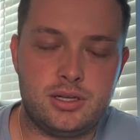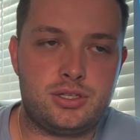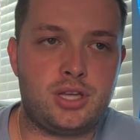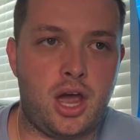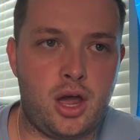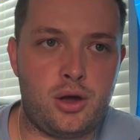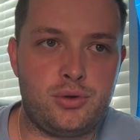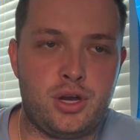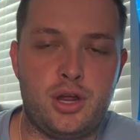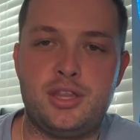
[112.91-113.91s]
So,
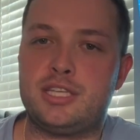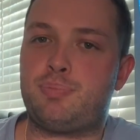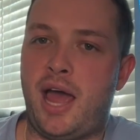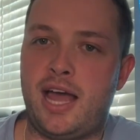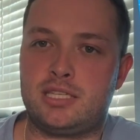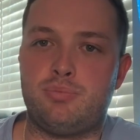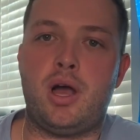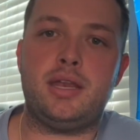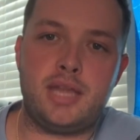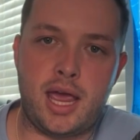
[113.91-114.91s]
you know, this past
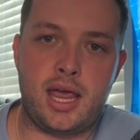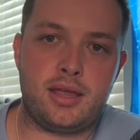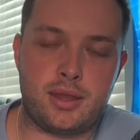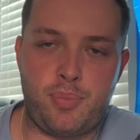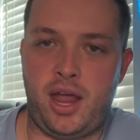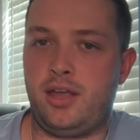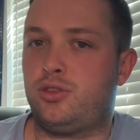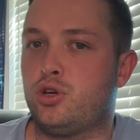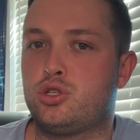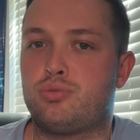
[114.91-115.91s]
Monday, the
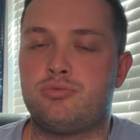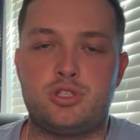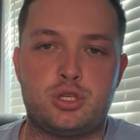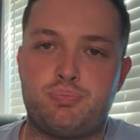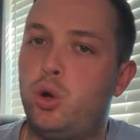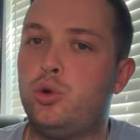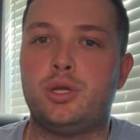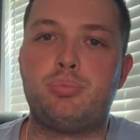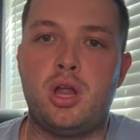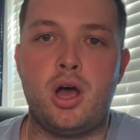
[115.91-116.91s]
Panthers just pulled
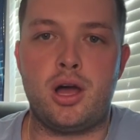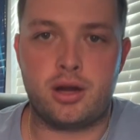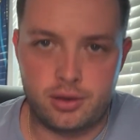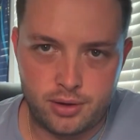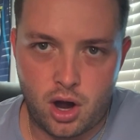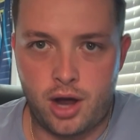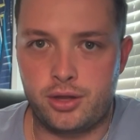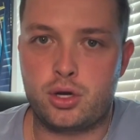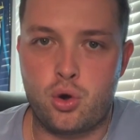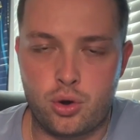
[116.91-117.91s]
the plug on
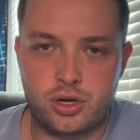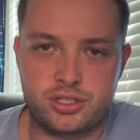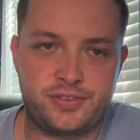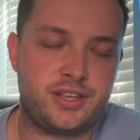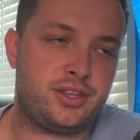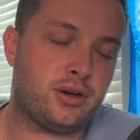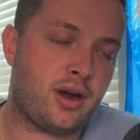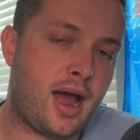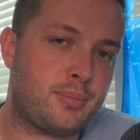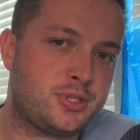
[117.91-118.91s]
the corner's fifth-year
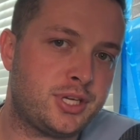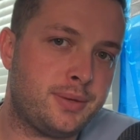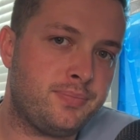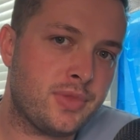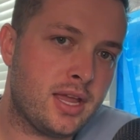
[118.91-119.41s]
option,